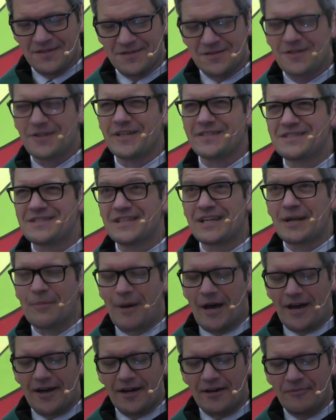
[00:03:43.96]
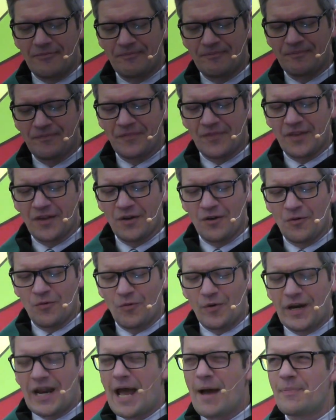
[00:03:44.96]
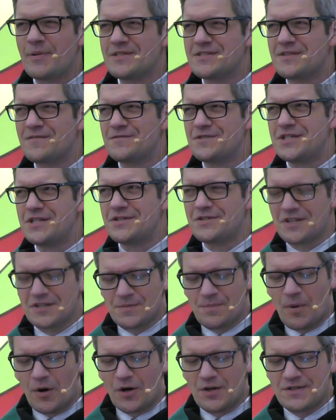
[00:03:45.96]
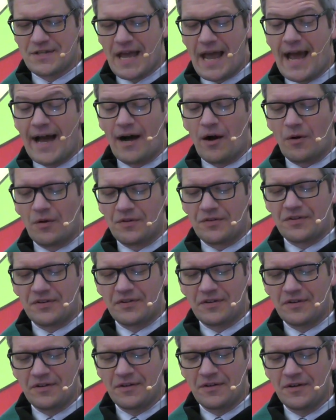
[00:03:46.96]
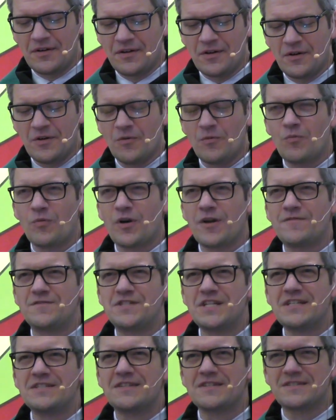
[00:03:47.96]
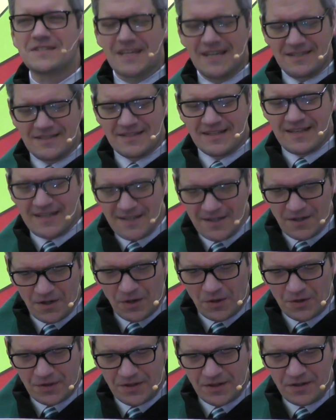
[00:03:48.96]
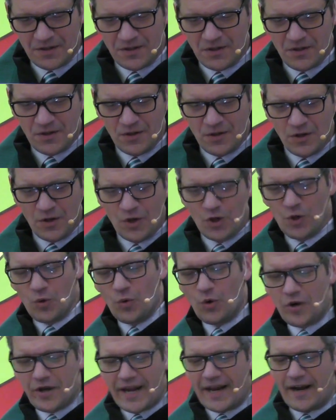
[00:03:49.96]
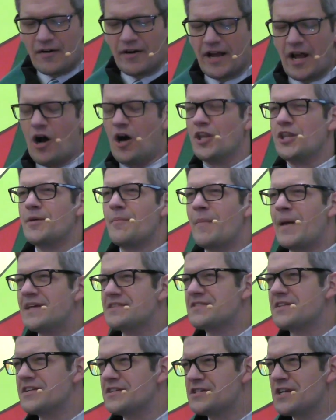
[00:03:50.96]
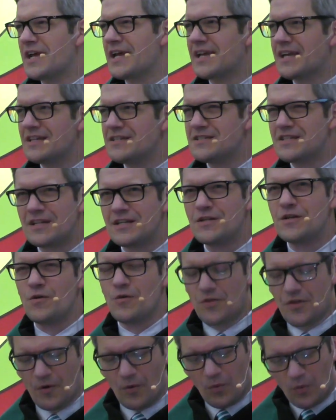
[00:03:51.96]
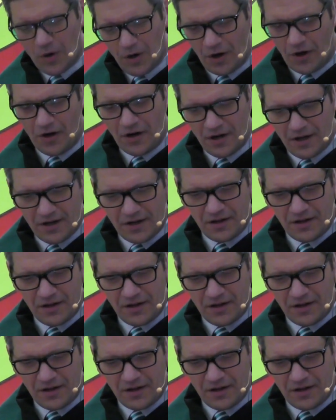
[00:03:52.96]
So let's think about it. What happens if Jesus burns out? What if Jesus gets killed? Who will carry on the message and continue the work?